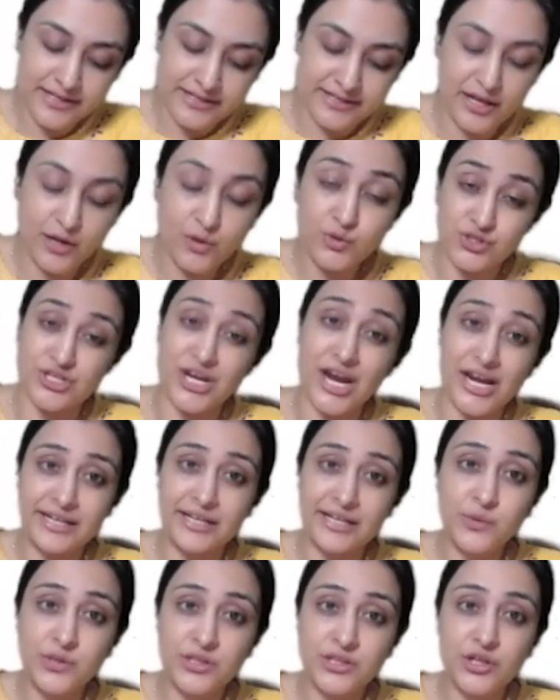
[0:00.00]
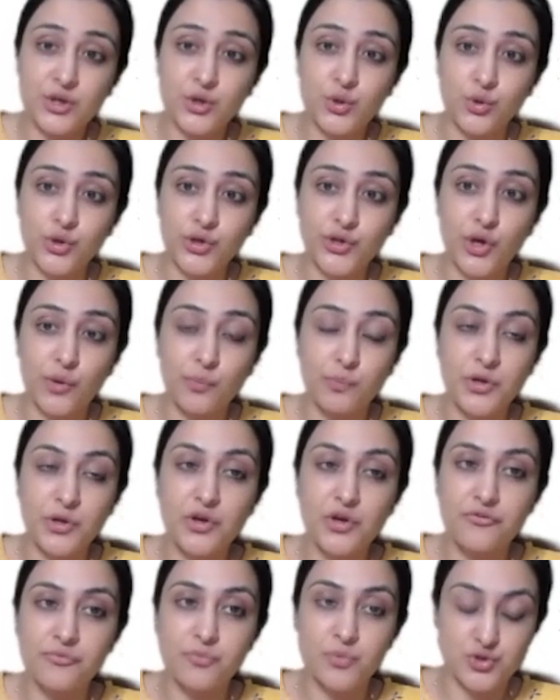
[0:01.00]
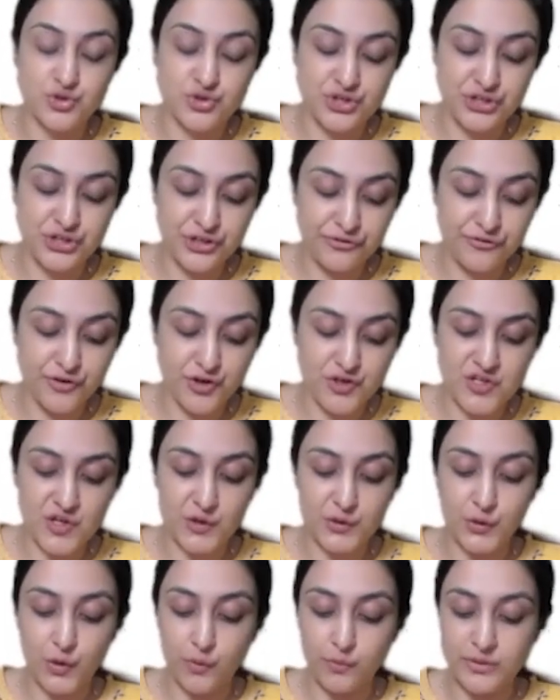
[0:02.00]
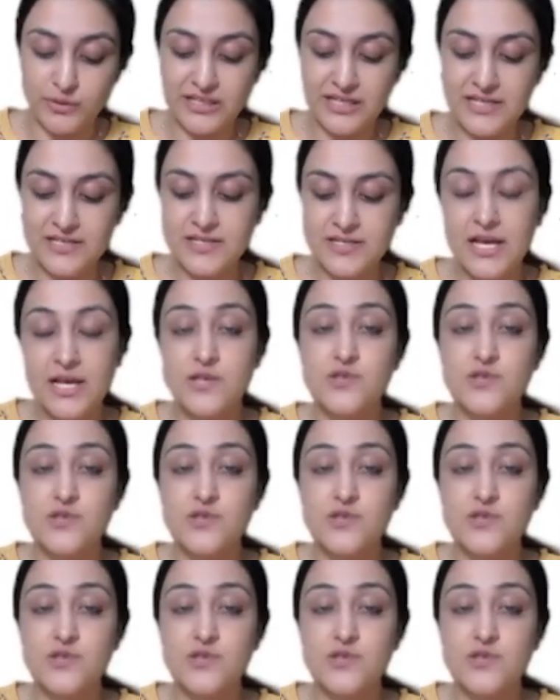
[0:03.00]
Now, starting with the core topic of posterior fossa anomalies.